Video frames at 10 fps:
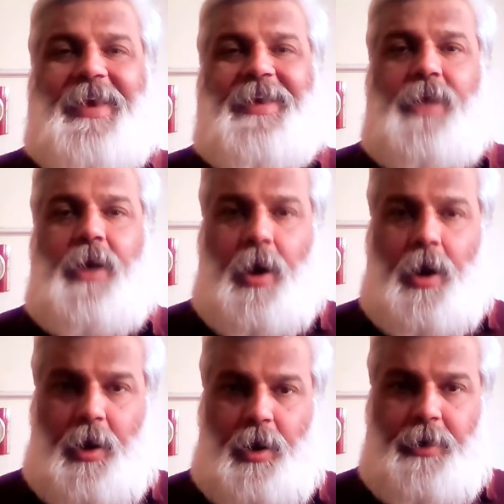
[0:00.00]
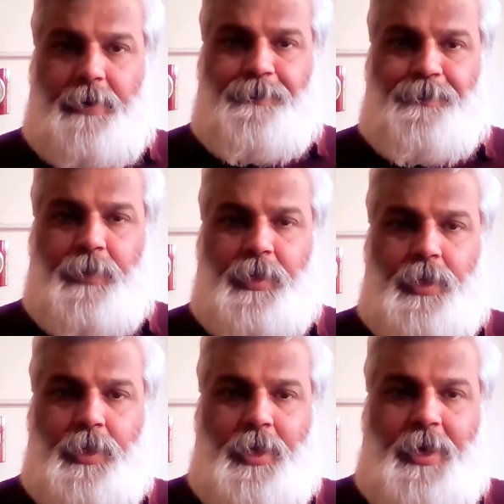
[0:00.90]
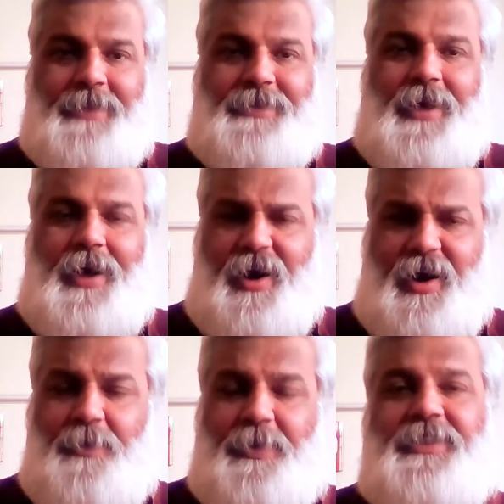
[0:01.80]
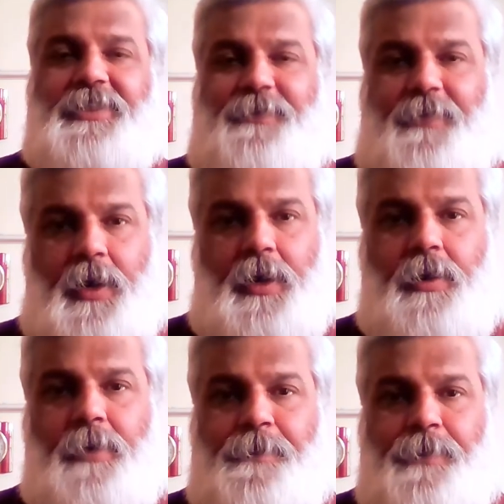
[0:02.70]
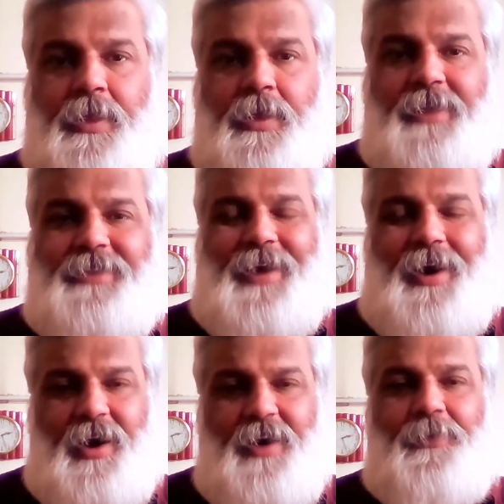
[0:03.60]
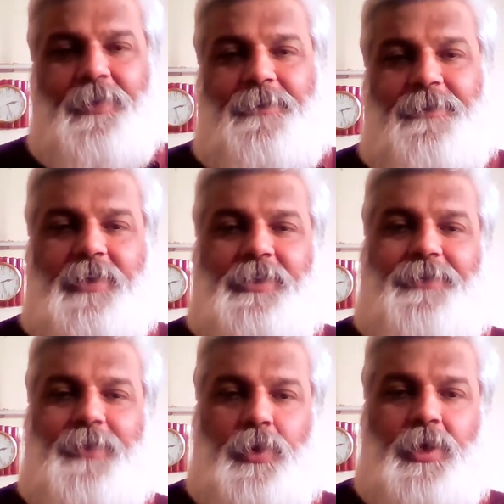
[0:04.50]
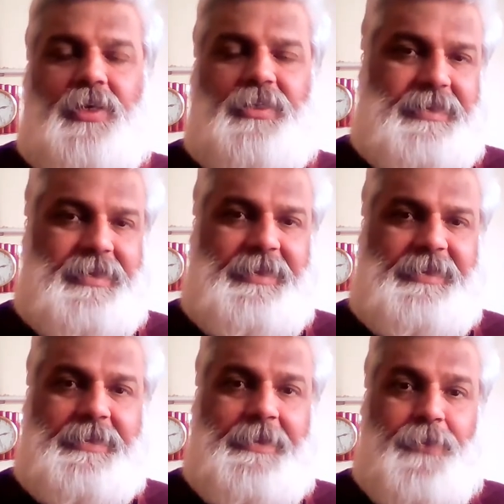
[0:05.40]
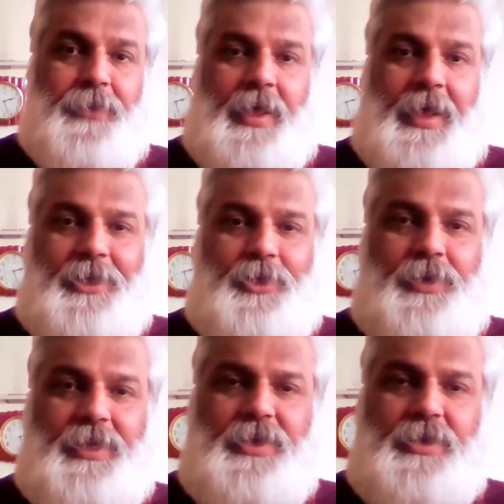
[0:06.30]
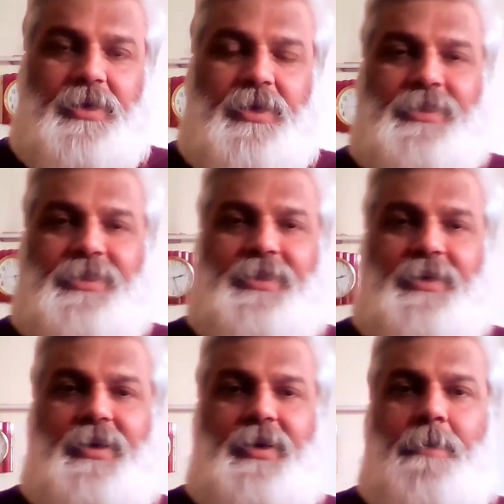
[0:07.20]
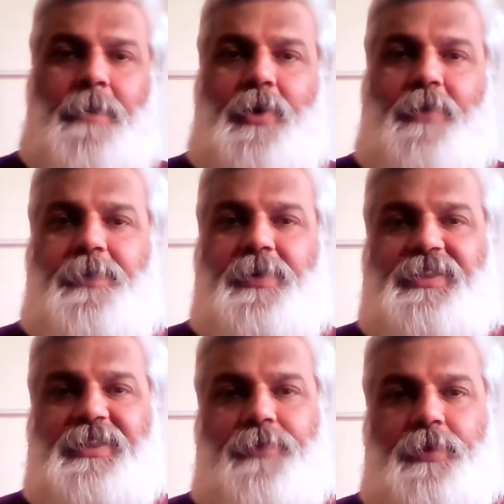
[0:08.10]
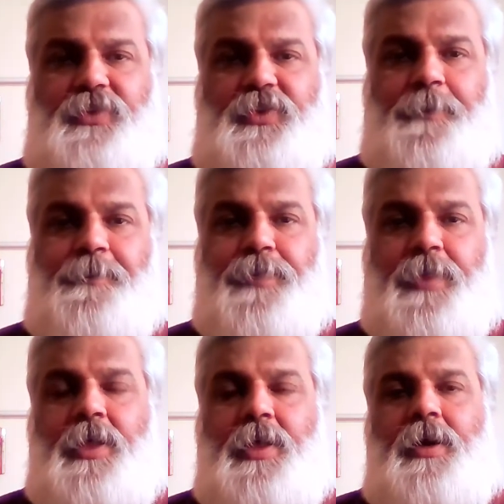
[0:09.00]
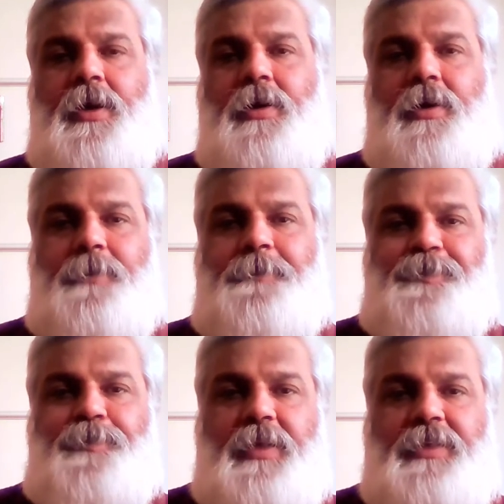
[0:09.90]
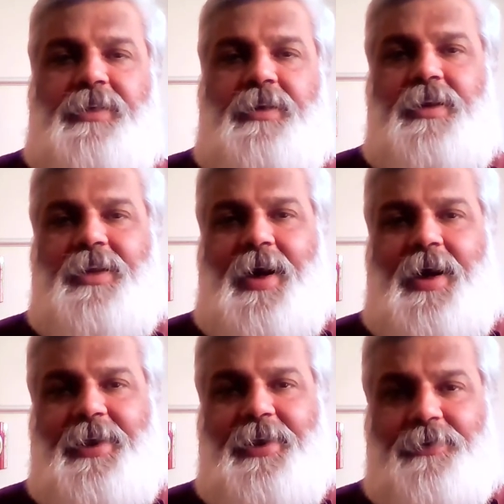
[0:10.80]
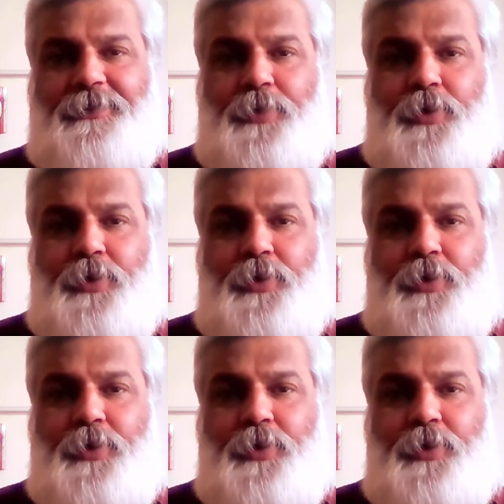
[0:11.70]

is hard. It's hard, but it's fun. It's hard for the first few years at least, and you need a certain amount of perseverance, a certain kind of